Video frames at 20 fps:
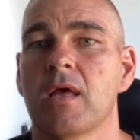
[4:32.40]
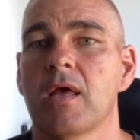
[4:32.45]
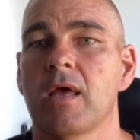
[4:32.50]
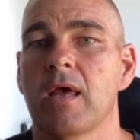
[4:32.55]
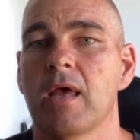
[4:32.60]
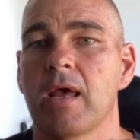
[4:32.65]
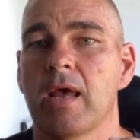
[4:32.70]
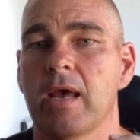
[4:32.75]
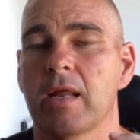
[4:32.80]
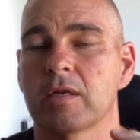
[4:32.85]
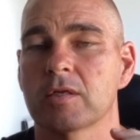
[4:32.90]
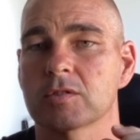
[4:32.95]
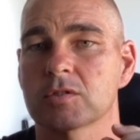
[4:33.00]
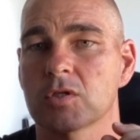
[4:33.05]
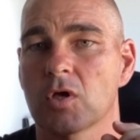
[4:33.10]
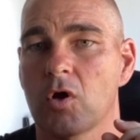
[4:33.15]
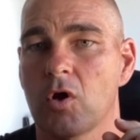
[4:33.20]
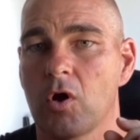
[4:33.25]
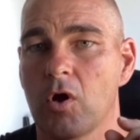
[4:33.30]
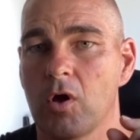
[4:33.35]
And it's,
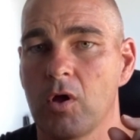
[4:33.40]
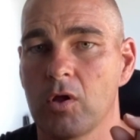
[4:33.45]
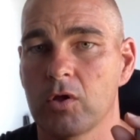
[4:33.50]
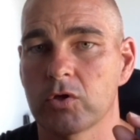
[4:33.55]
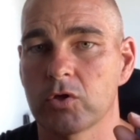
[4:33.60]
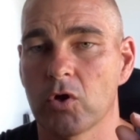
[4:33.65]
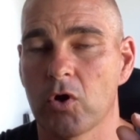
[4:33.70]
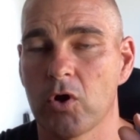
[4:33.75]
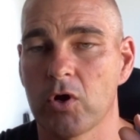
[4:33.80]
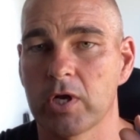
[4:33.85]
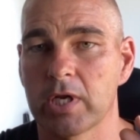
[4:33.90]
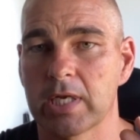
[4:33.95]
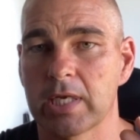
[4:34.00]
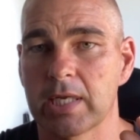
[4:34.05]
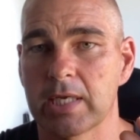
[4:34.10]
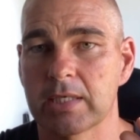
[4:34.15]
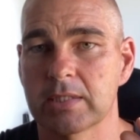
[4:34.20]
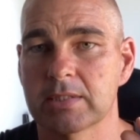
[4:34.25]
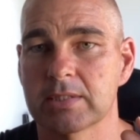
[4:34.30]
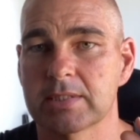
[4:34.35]
you only
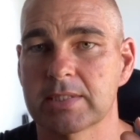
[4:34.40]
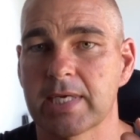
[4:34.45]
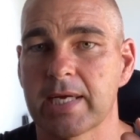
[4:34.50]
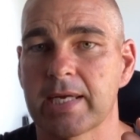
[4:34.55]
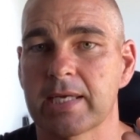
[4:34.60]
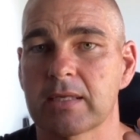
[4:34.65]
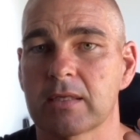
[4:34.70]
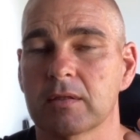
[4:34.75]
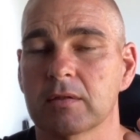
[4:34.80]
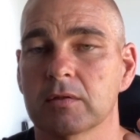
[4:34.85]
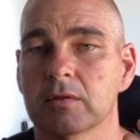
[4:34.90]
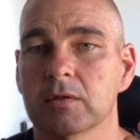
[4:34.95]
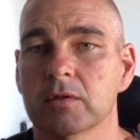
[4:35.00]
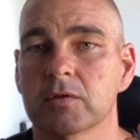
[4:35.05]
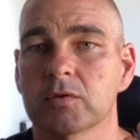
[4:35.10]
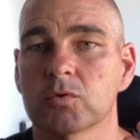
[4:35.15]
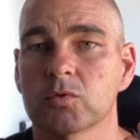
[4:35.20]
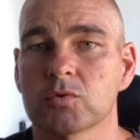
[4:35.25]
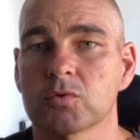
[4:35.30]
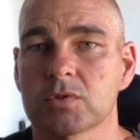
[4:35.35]
need to take
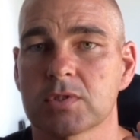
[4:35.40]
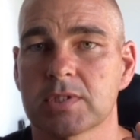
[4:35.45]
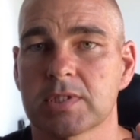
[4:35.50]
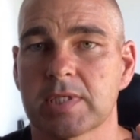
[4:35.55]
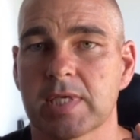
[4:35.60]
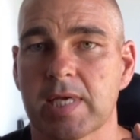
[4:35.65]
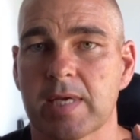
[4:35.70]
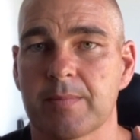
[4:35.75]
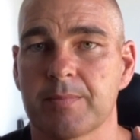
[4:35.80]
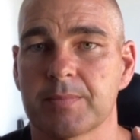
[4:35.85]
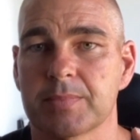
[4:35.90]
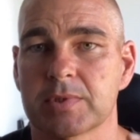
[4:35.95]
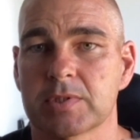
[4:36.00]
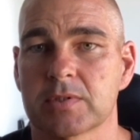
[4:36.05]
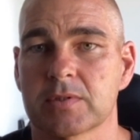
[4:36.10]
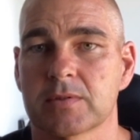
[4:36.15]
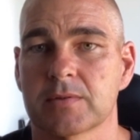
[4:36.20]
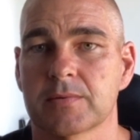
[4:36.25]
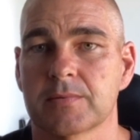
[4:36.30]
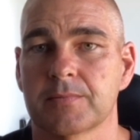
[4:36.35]
little
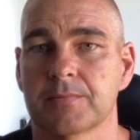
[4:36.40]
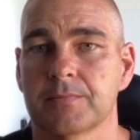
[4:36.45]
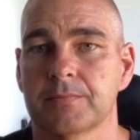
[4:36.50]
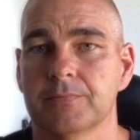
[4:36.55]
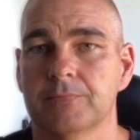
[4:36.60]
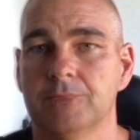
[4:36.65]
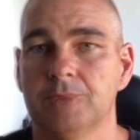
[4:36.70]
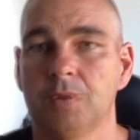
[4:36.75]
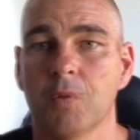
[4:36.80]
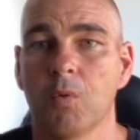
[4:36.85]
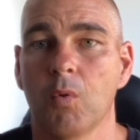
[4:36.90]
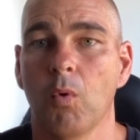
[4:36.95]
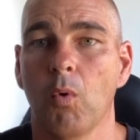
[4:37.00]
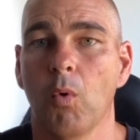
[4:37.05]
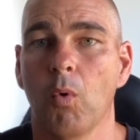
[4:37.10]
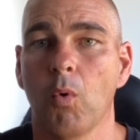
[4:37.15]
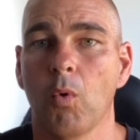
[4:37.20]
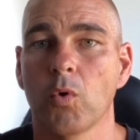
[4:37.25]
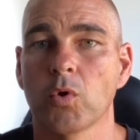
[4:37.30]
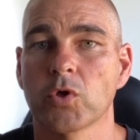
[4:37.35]
steps.
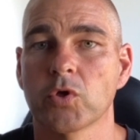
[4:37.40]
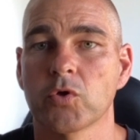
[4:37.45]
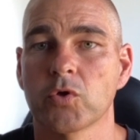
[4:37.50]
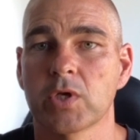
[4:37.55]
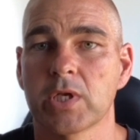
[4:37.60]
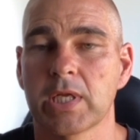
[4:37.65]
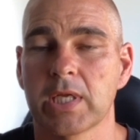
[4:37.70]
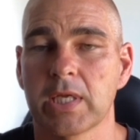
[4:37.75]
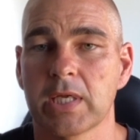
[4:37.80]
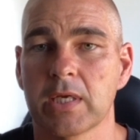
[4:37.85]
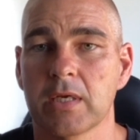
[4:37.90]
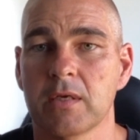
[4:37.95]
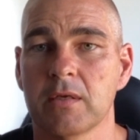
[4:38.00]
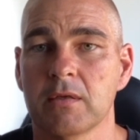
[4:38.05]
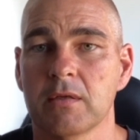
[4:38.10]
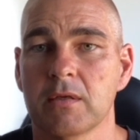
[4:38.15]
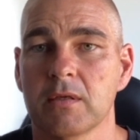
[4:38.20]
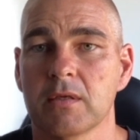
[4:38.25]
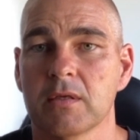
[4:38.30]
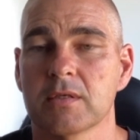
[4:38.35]
All you need
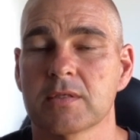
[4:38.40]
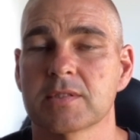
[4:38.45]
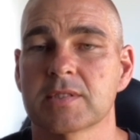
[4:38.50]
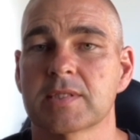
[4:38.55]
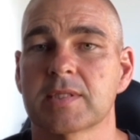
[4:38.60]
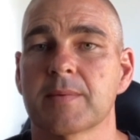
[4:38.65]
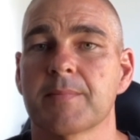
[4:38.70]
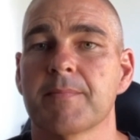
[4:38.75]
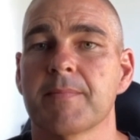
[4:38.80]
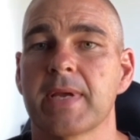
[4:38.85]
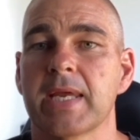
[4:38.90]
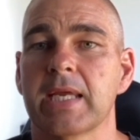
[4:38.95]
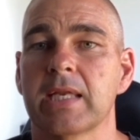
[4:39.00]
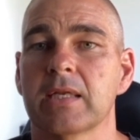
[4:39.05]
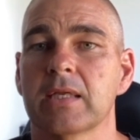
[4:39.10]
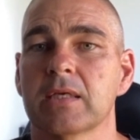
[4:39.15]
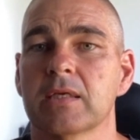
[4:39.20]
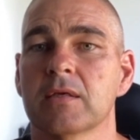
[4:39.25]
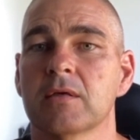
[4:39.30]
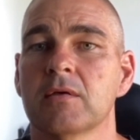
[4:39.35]
is the
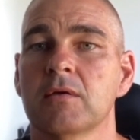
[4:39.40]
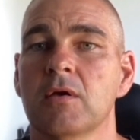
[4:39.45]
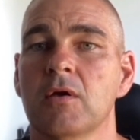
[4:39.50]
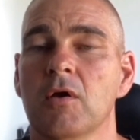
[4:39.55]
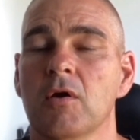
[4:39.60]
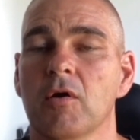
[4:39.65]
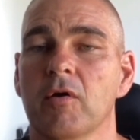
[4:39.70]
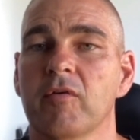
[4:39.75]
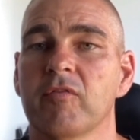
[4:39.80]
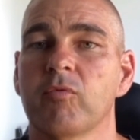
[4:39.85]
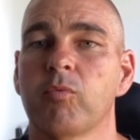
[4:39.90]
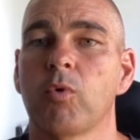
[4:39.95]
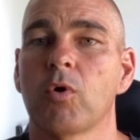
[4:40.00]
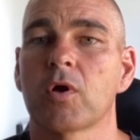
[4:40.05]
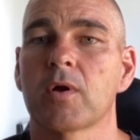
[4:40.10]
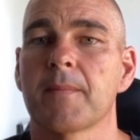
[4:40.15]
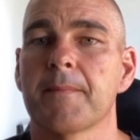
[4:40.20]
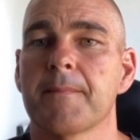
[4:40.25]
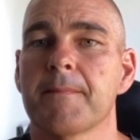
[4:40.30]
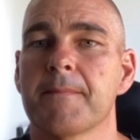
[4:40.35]
meaning of what
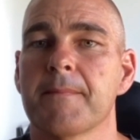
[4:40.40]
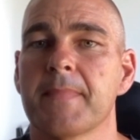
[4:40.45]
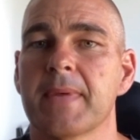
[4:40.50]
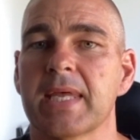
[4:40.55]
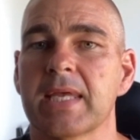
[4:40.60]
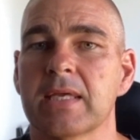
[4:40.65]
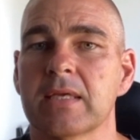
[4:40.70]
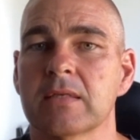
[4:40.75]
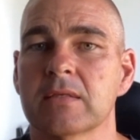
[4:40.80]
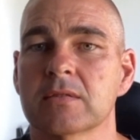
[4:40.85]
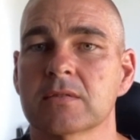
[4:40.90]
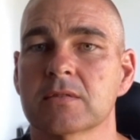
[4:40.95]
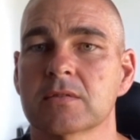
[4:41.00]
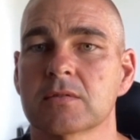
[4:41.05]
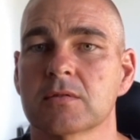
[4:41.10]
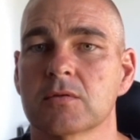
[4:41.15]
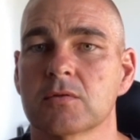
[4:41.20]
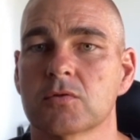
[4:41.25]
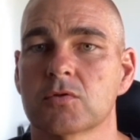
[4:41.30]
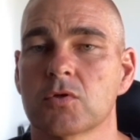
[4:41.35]
it means
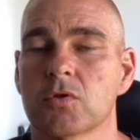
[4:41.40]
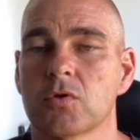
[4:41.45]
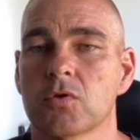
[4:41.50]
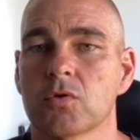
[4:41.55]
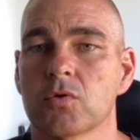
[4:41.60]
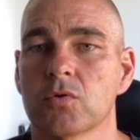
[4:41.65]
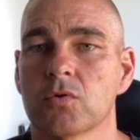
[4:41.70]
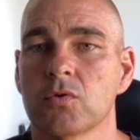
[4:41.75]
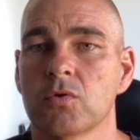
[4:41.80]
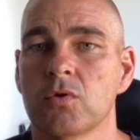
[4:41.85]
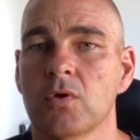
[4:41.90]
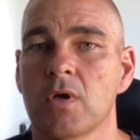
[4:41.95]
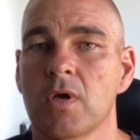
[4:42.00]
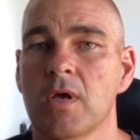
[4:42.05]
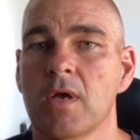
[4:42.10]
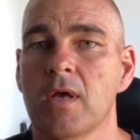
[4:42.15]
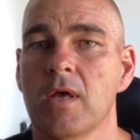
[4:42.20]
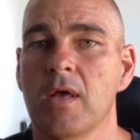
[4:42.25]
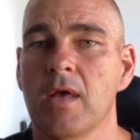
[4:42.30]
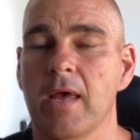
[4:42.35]
to you
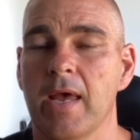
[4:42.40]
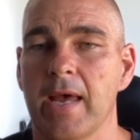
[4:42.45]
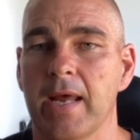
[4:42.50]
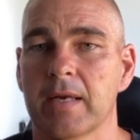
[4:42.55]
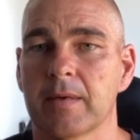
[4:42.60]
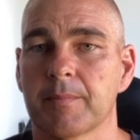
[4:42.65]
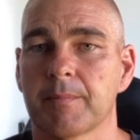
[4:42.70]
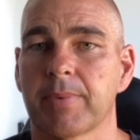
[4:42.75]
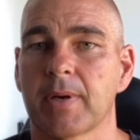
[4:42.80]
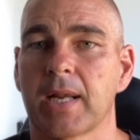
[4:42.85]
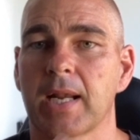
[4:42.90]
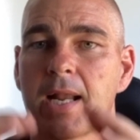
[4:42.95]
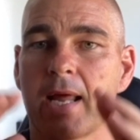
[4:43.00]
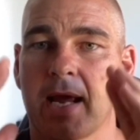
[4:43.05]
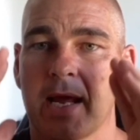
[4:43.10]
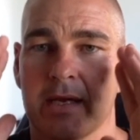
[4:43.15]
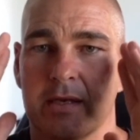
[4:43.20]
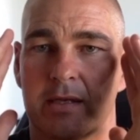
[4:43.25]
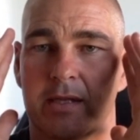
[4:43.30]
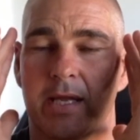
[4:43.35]
and
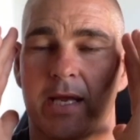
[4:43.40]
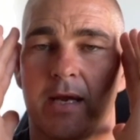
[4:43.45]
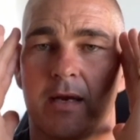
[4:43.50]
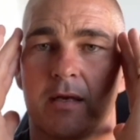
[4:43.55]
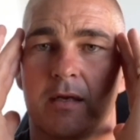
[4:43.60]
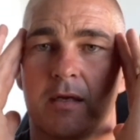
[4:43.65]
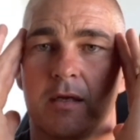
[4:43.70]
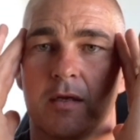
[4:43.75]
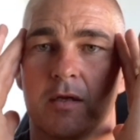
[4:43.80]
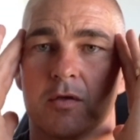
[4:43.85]
implant that in your